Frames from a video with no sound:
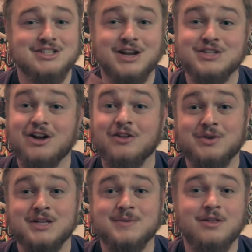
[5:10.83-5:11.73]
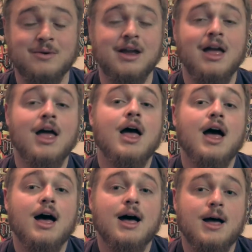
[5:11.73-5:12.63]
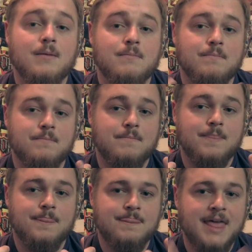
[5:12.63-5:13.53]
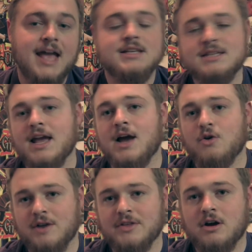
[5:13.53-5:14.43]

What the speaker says: Shouts to all you guys, by the way. They say how great the